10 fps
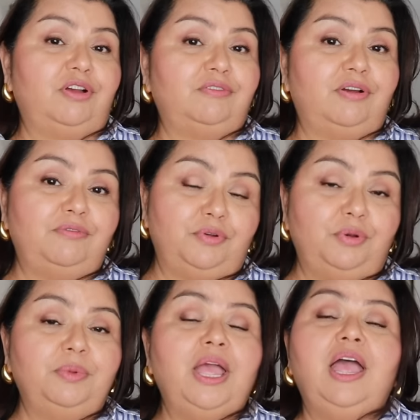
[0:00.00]

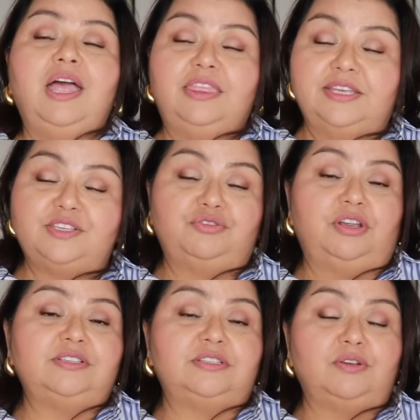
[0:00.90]
va-va-voom, this
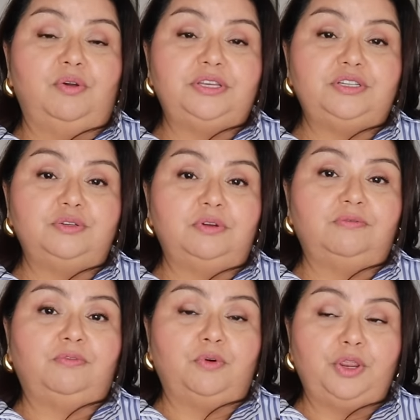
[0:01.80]
dress is going to do it
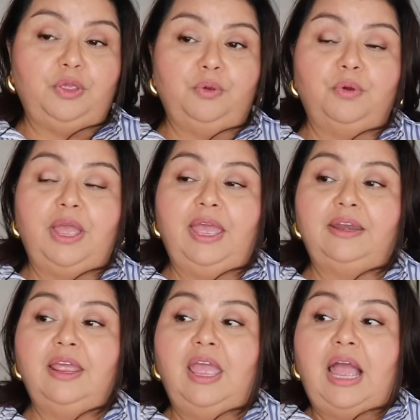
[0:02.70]
for you.
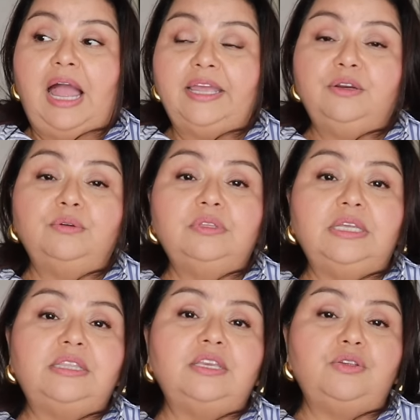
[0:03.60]
And I don't
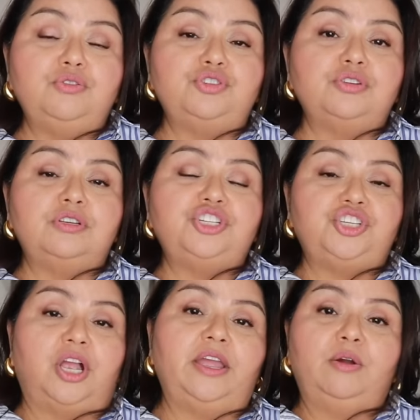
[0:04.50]
think that you should
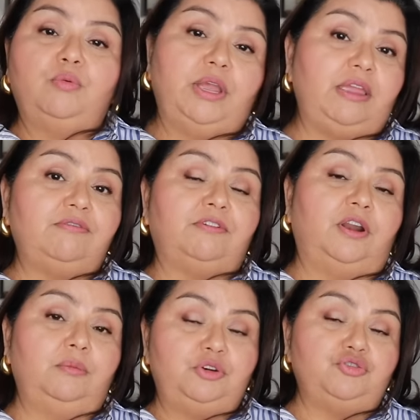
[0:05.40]
shy away
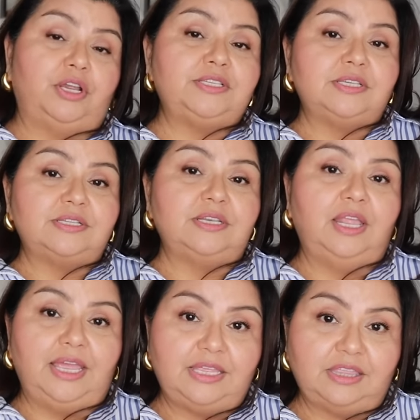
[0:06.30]
from dresses
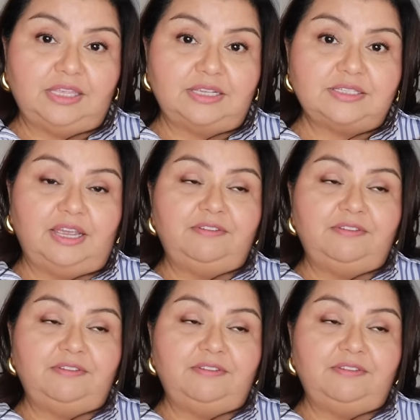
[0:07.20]
like this. I